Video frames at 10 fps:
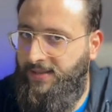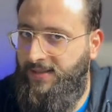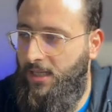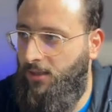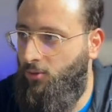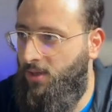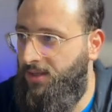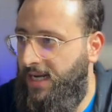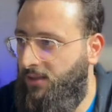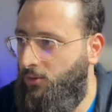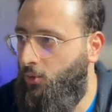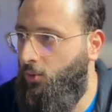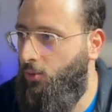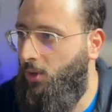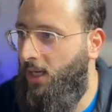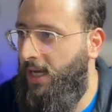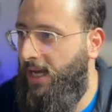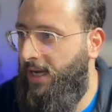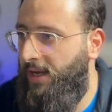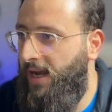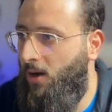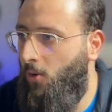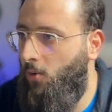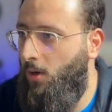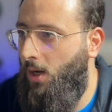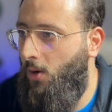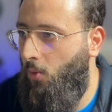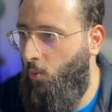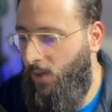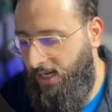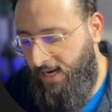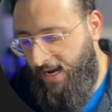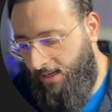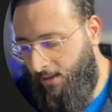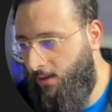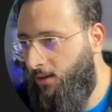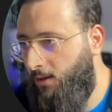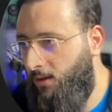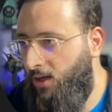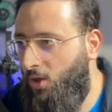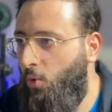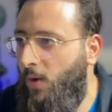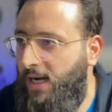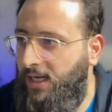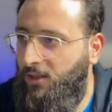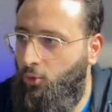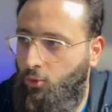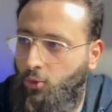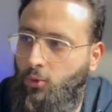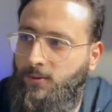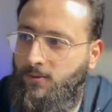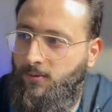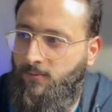linked to the tenant 2, and now we can query to-dos.